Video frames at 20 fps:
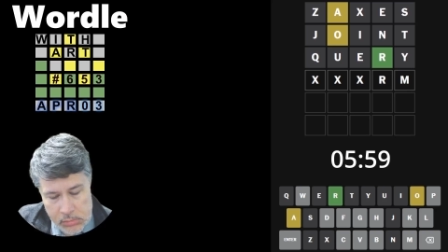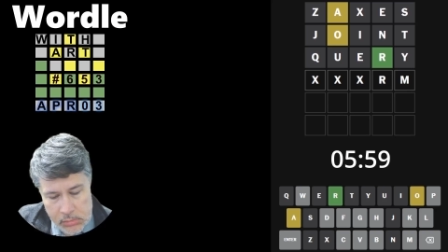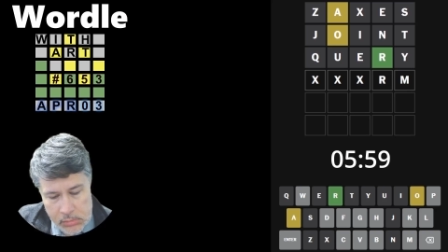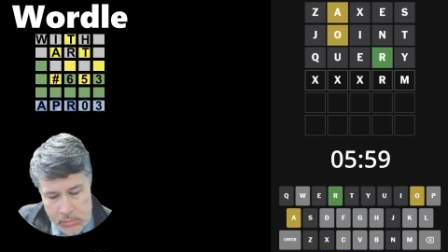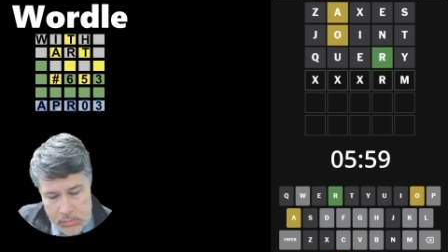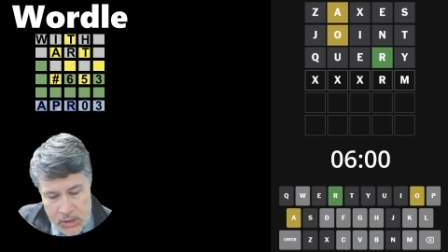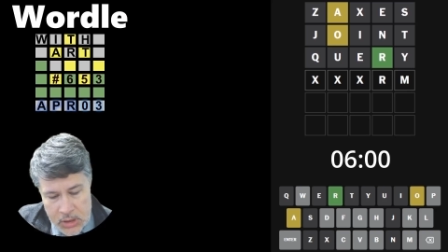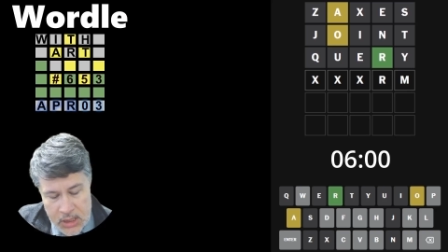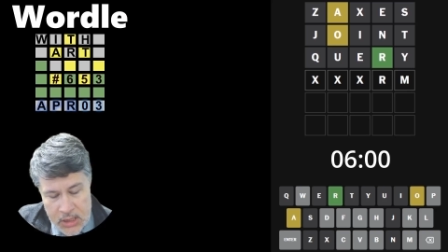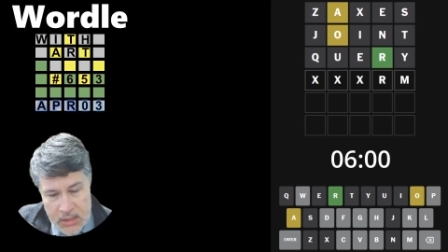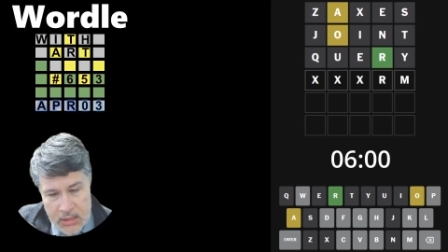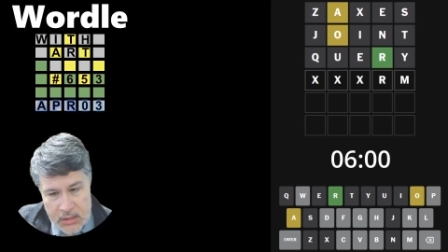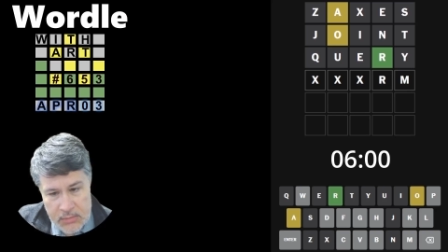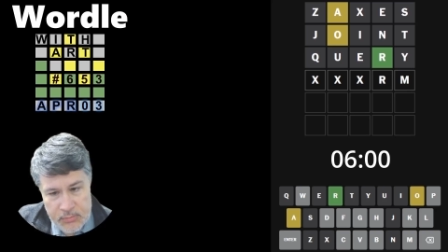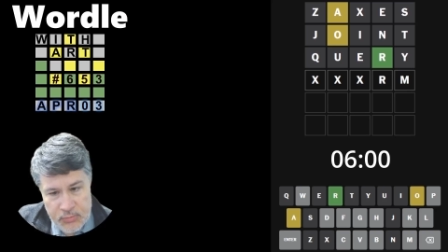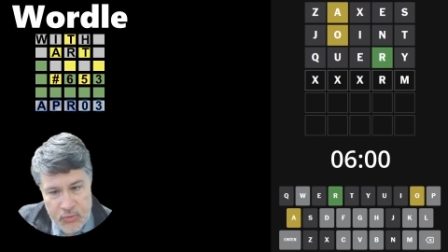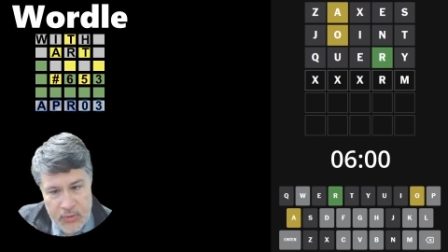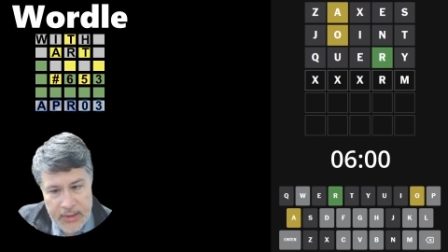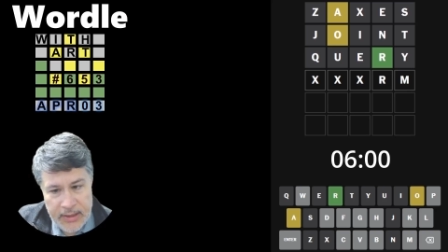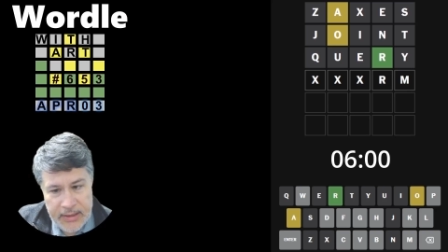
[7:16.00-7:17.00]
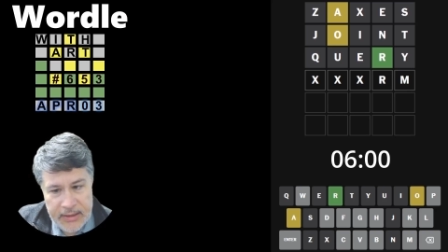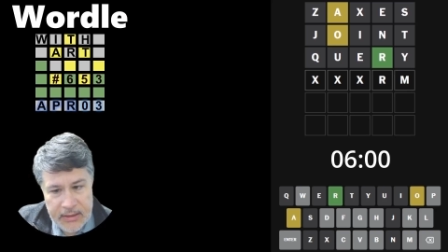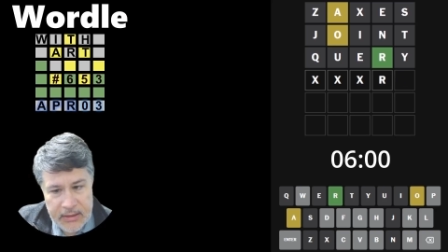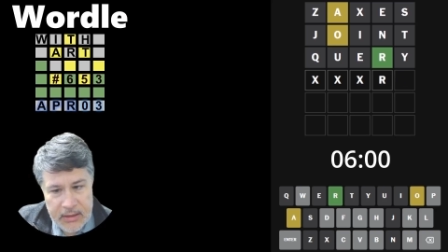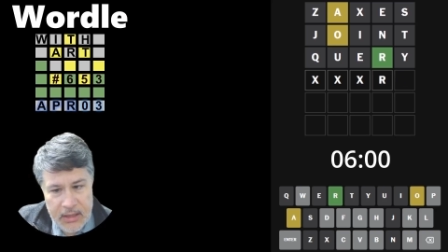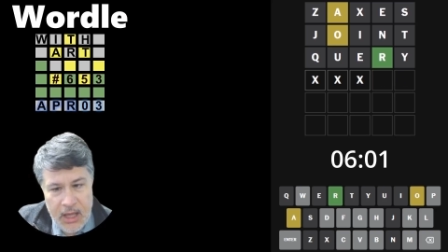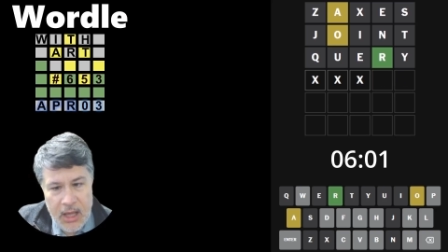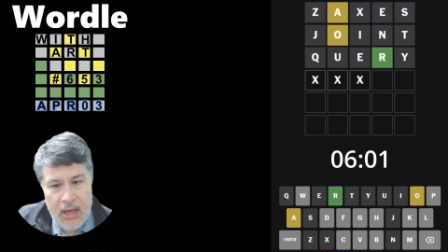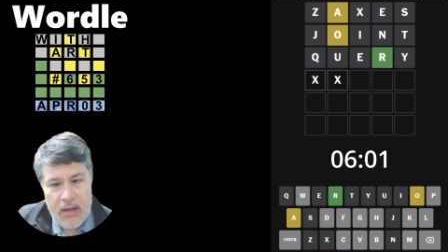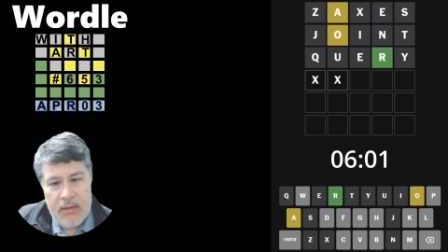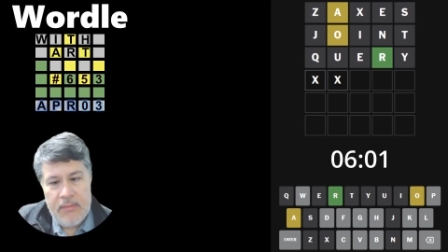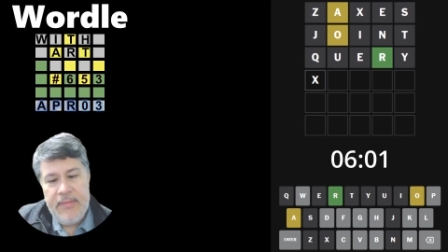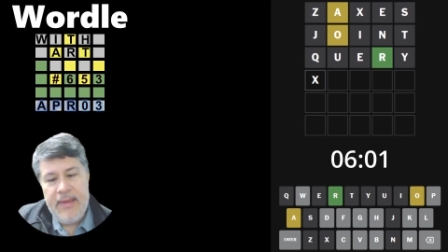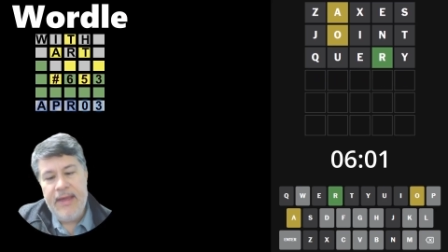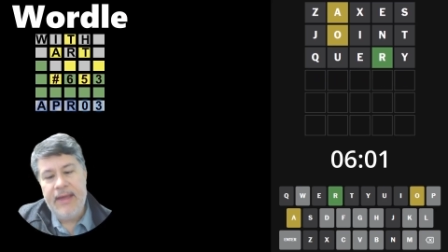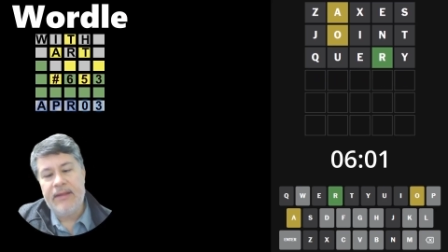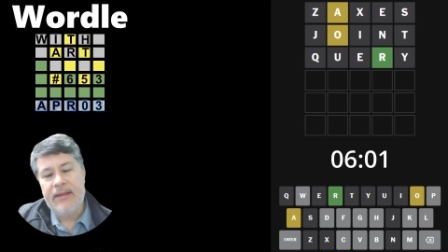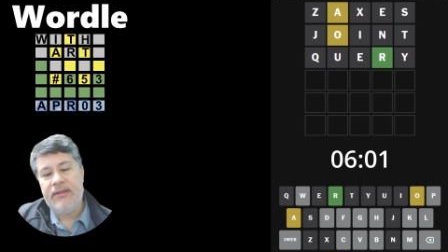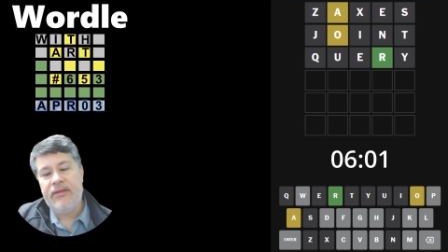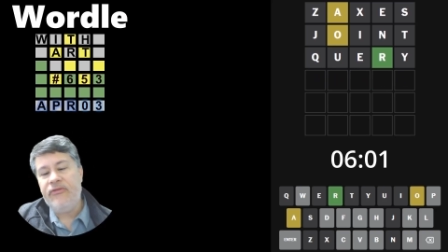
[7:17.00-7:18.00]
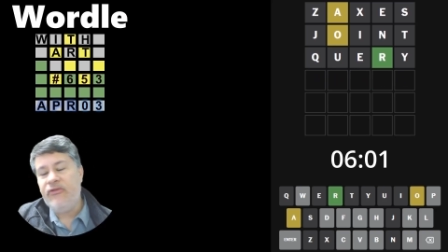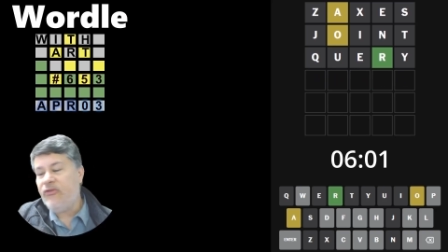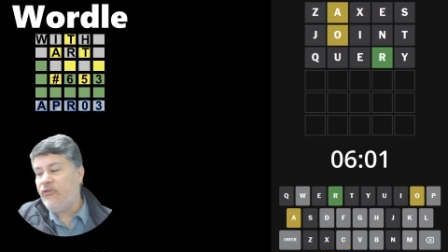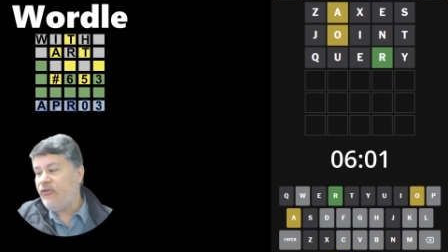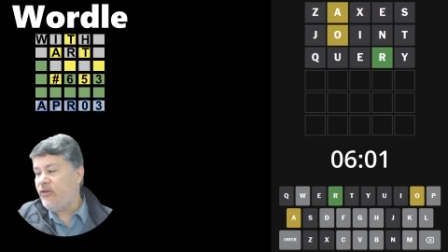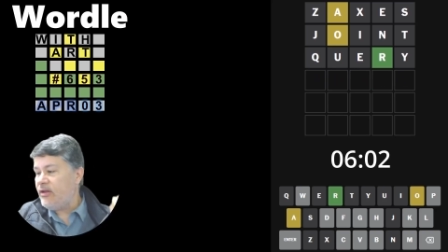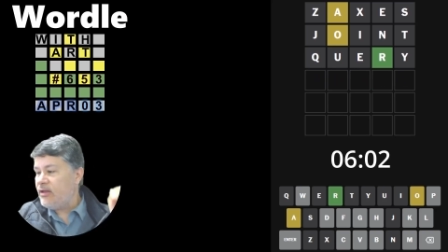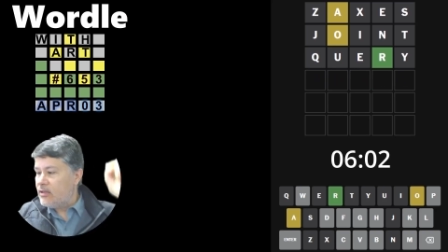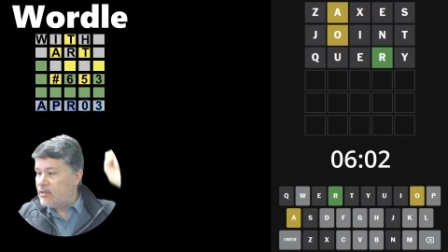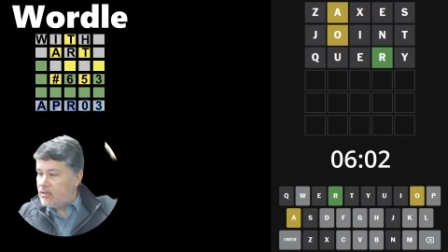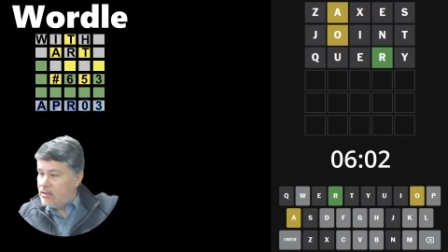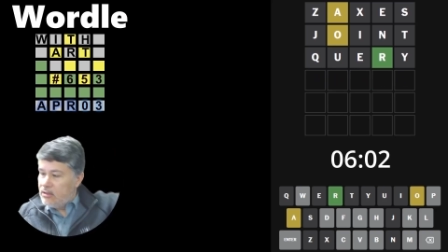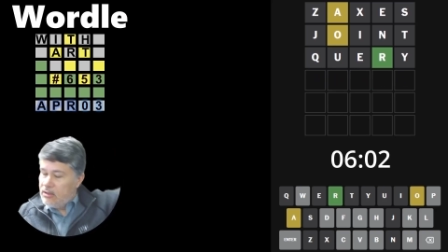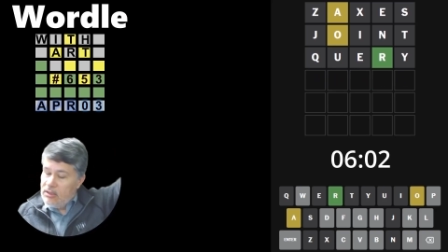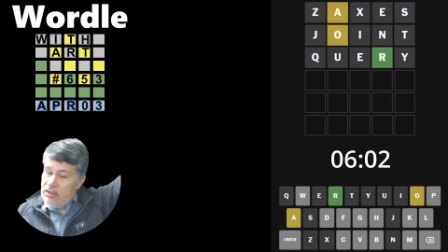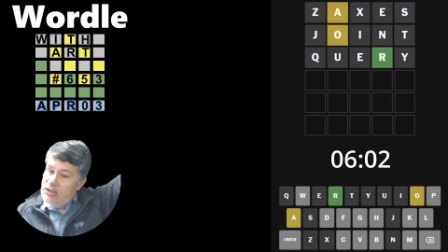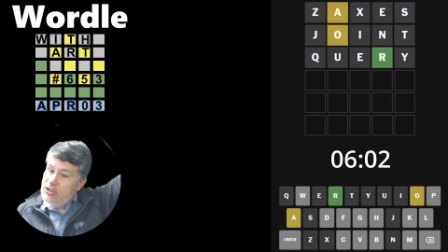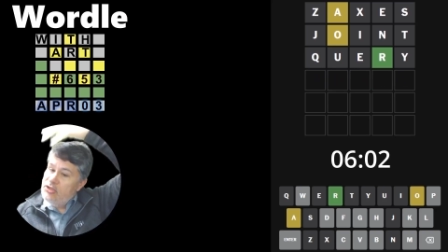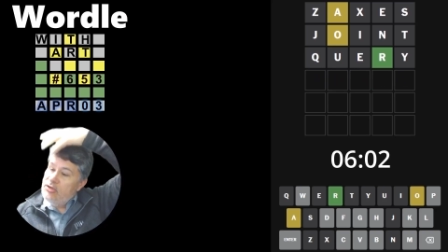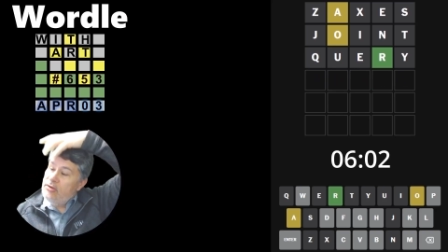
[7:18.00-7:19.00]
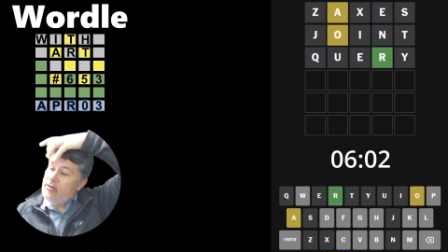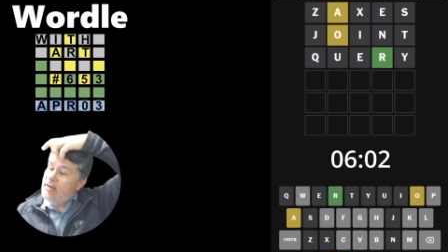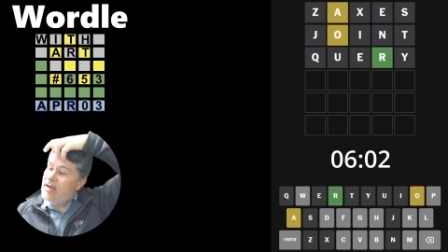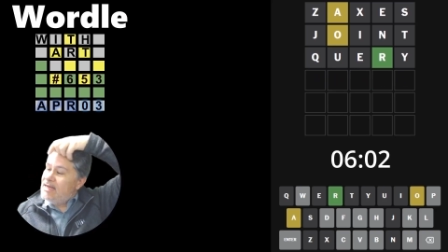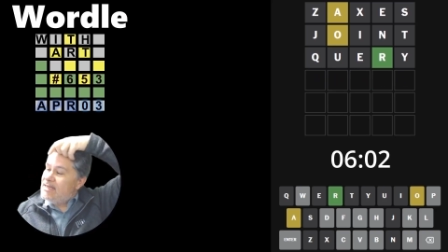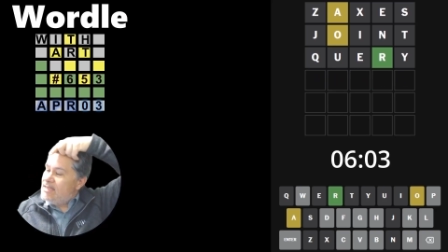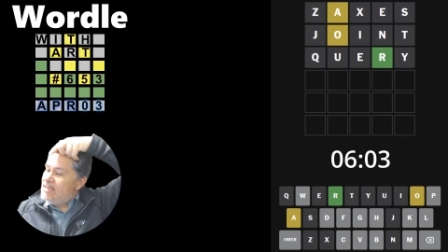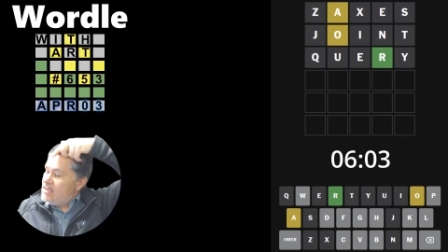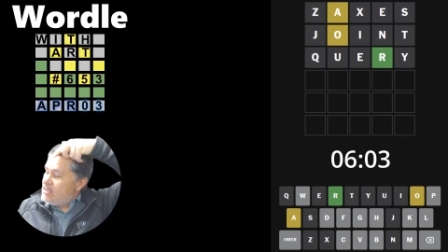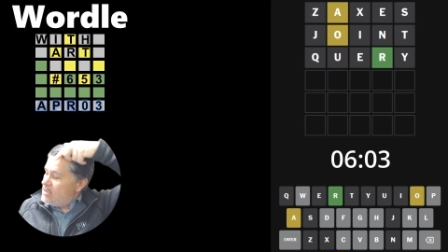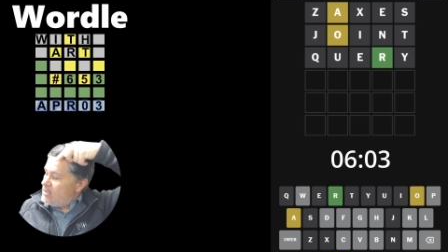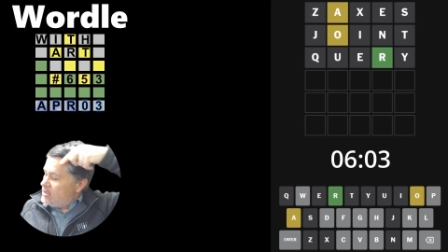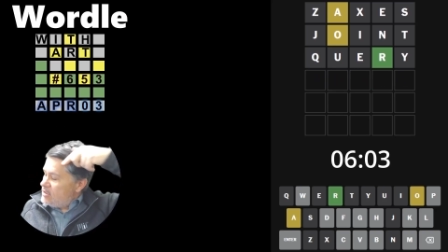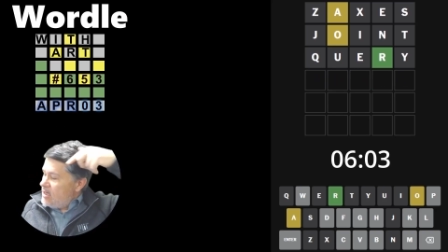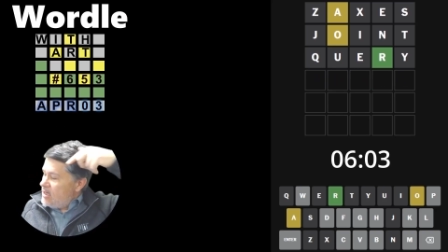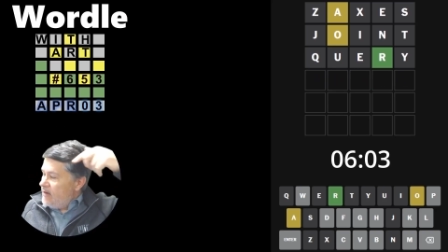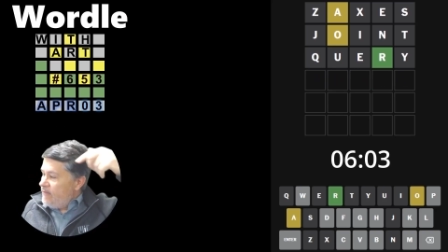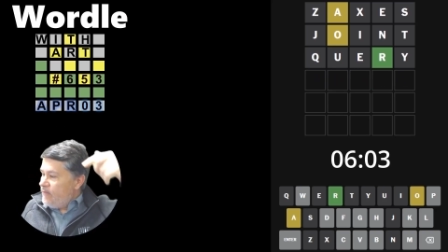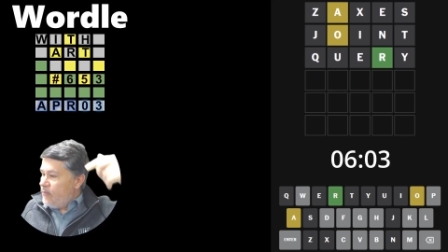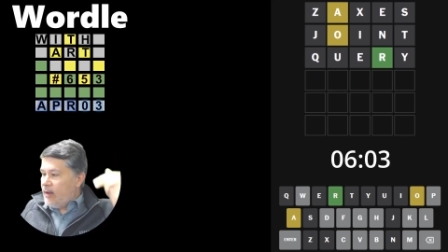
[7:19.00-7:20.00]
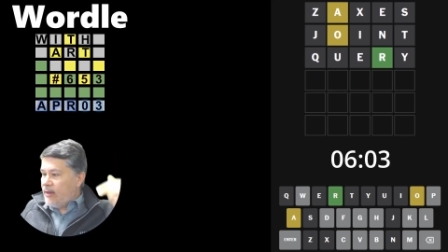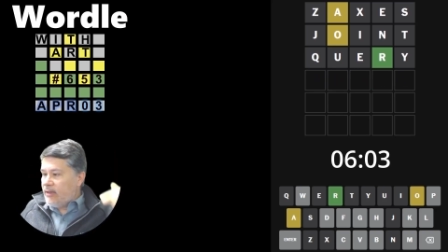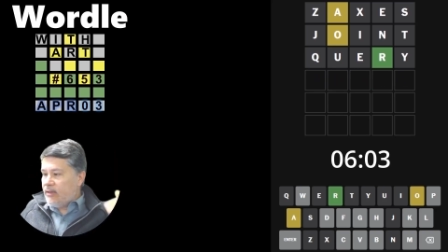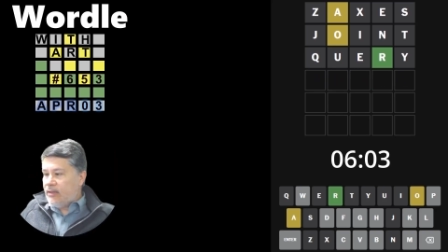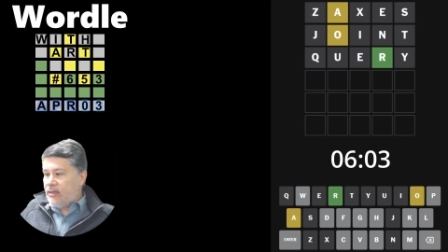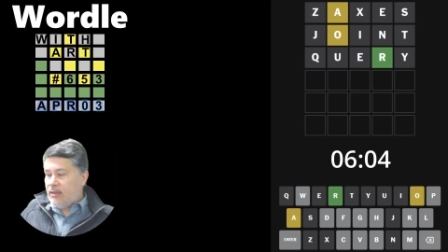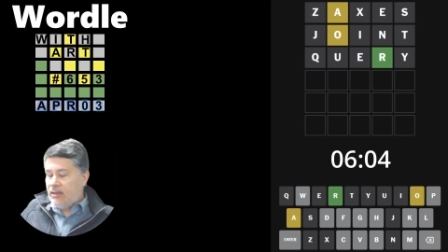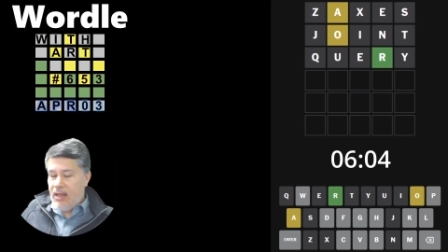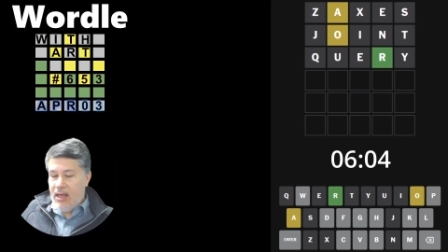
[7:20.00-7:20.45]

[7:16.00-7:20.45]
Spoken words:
Yeah, boy. Oh man, this is a shoot, guys. This is a tough one.